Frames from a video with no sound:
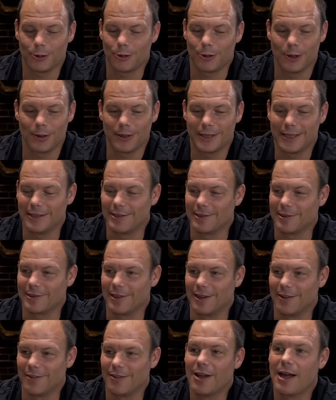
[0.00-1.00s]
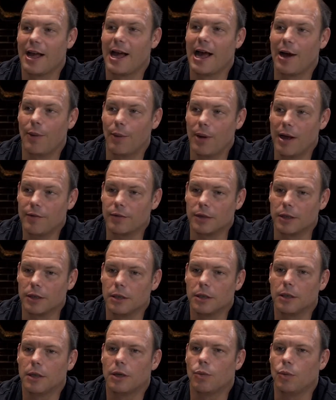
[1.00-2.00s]
don't kid yourself.
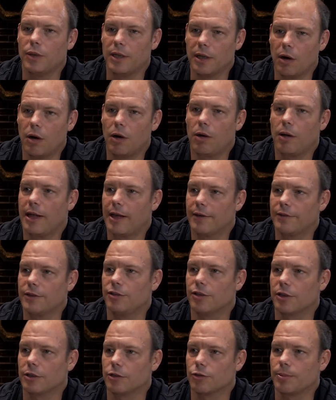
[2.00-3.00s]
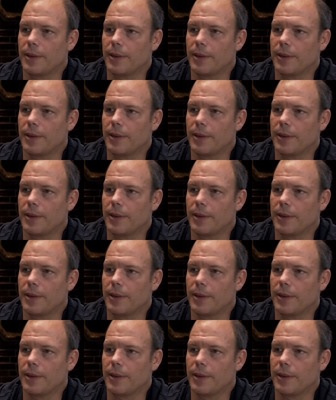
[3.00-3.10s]
However, we all have each other's